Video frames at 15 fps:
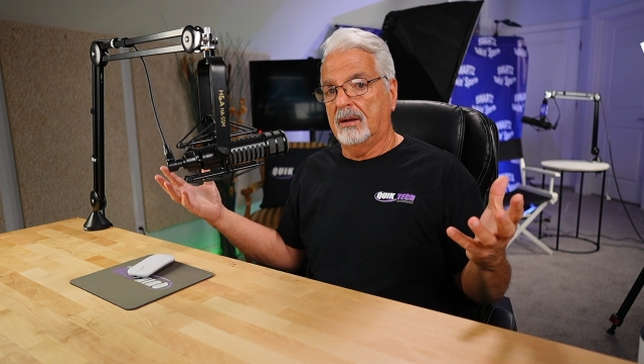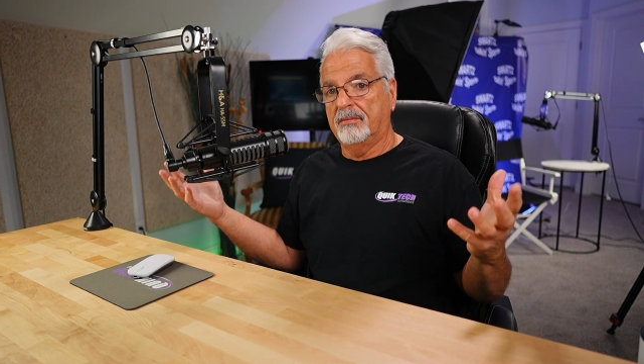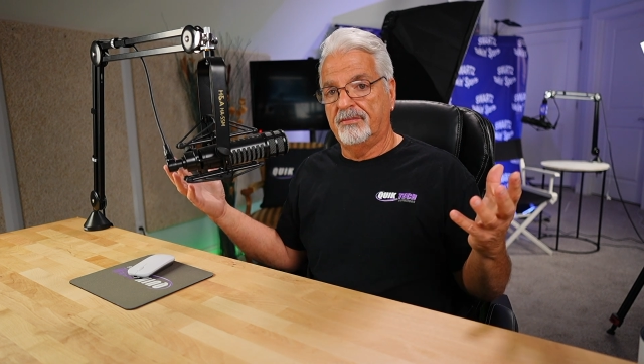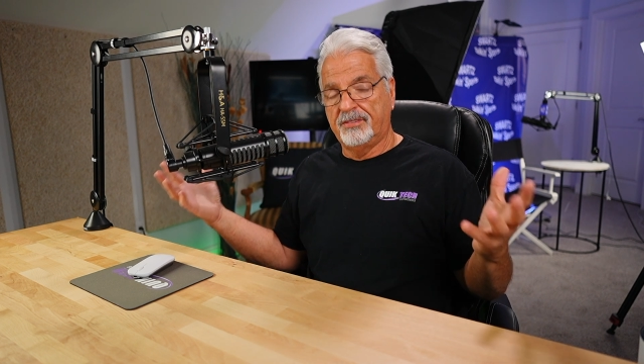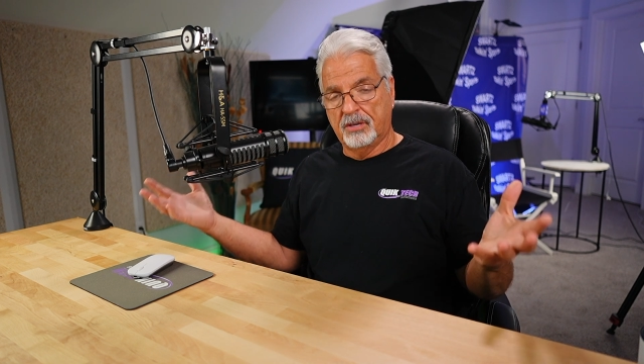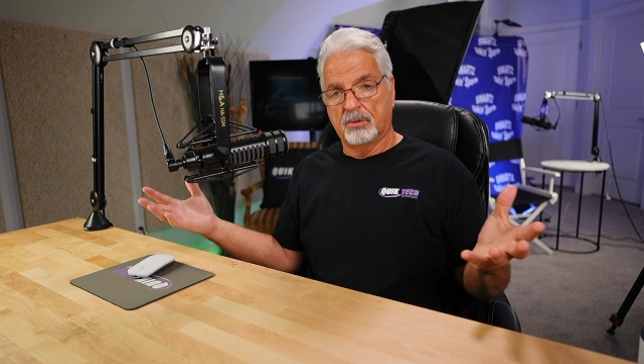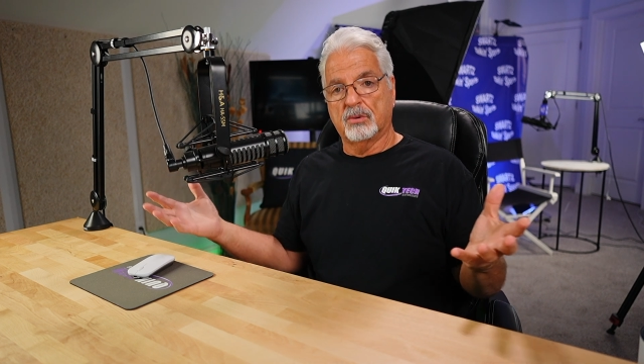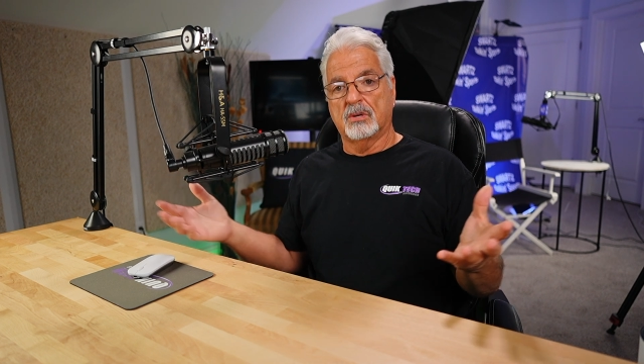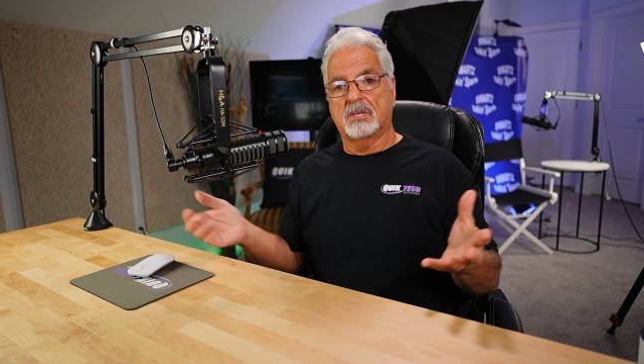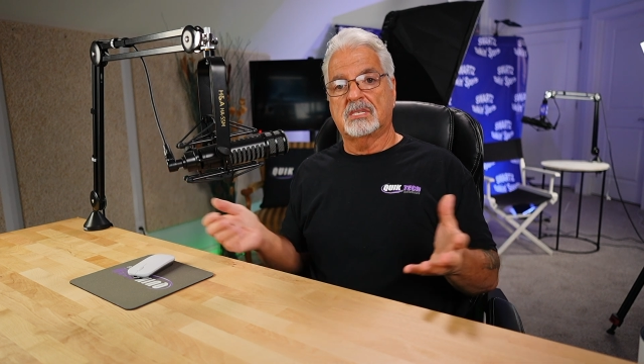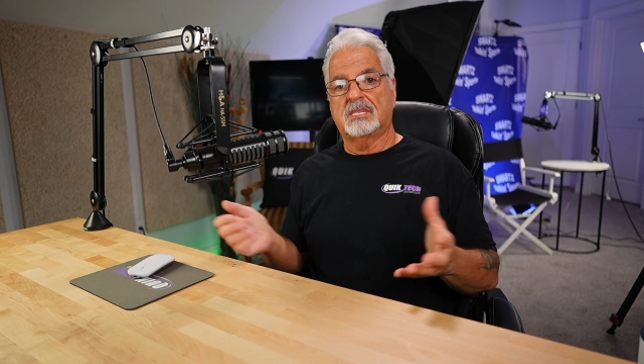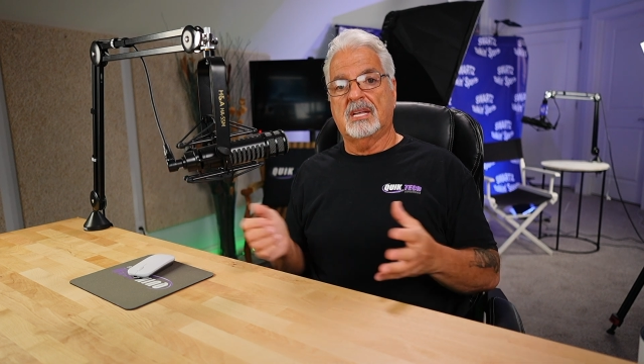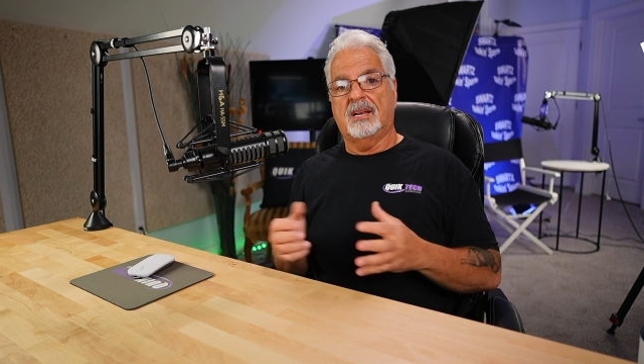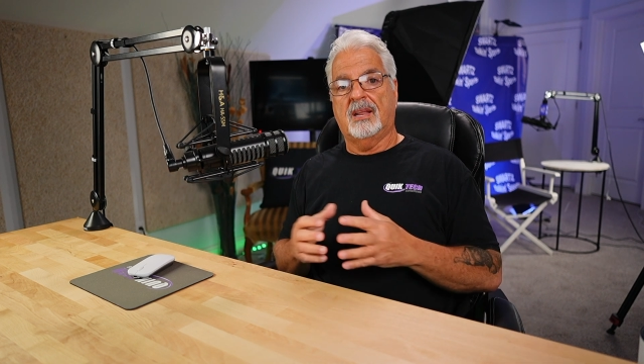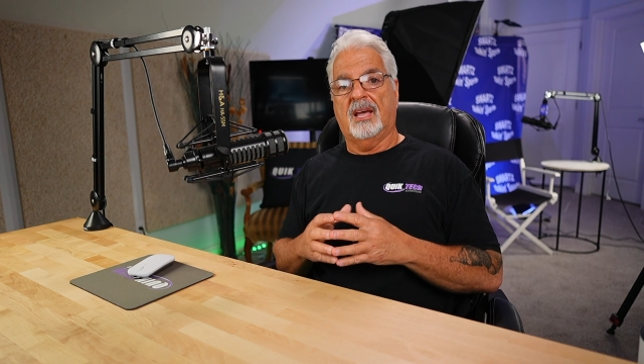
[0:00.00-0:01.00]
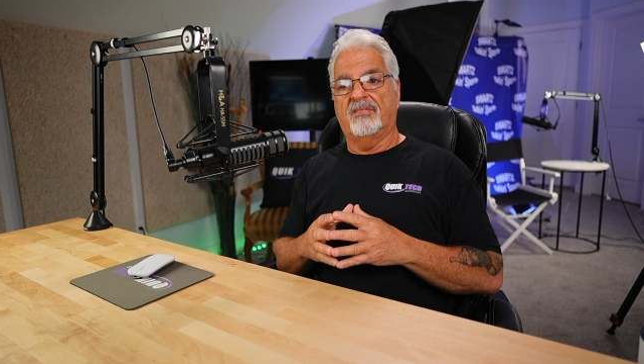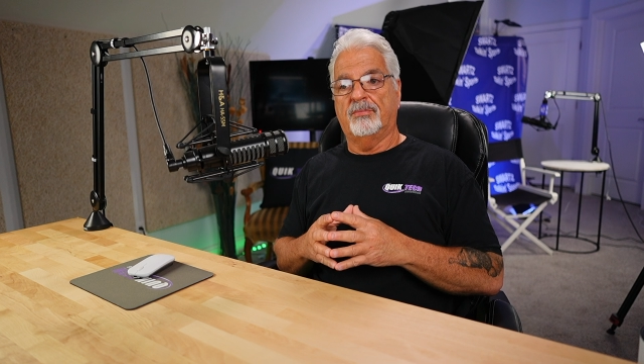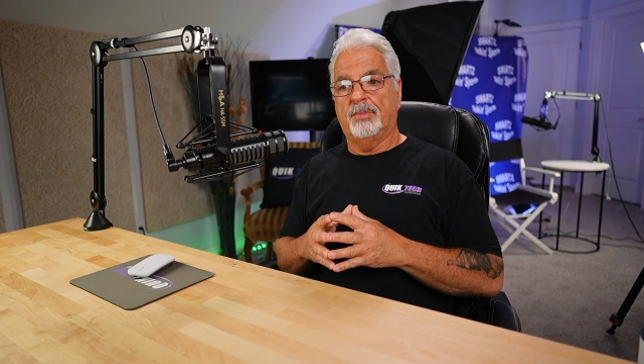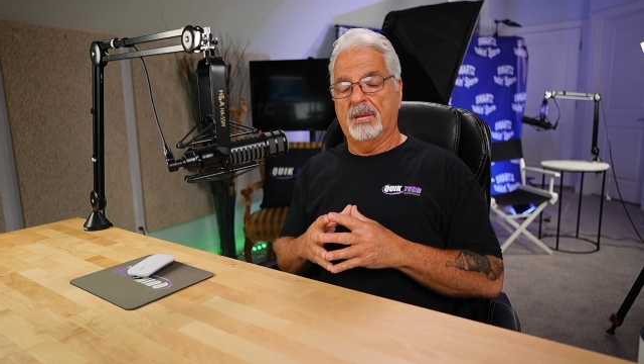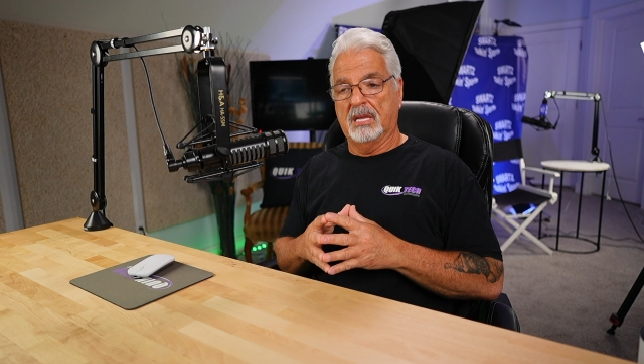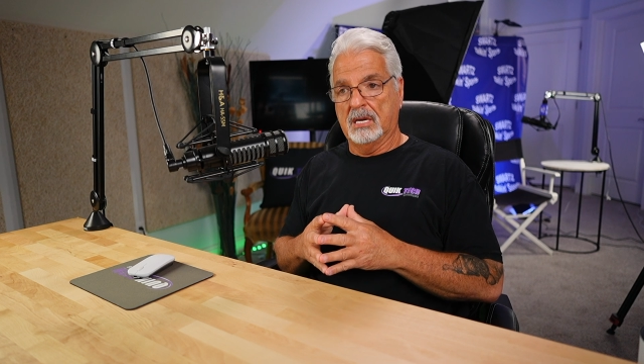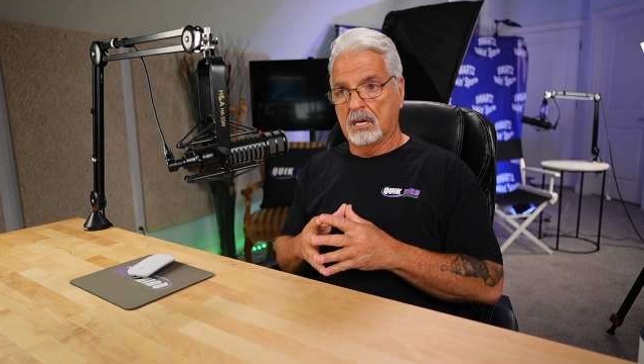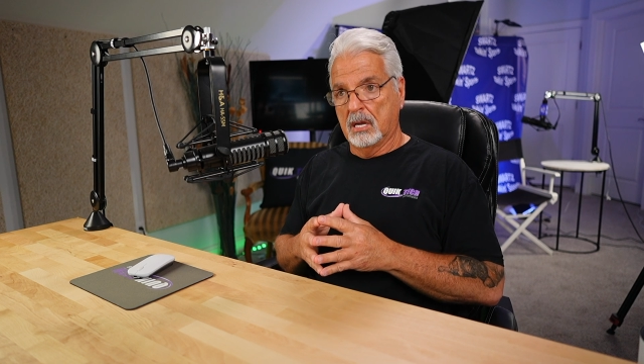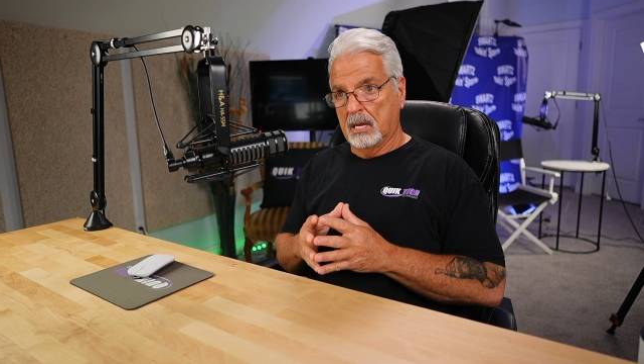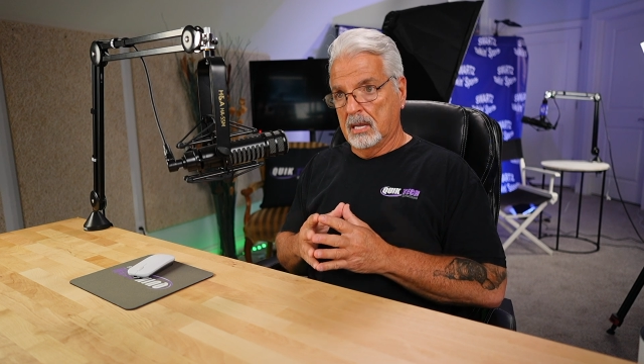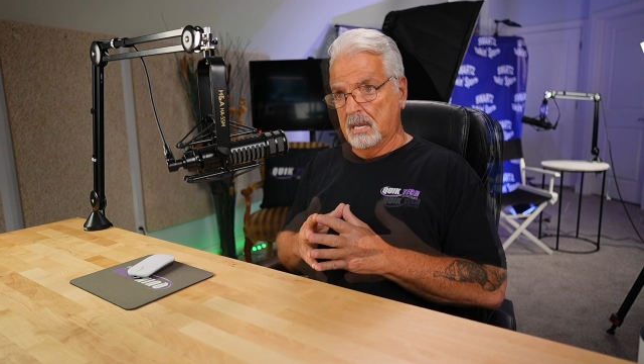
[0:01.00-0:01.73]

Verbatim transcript: viewers that have been,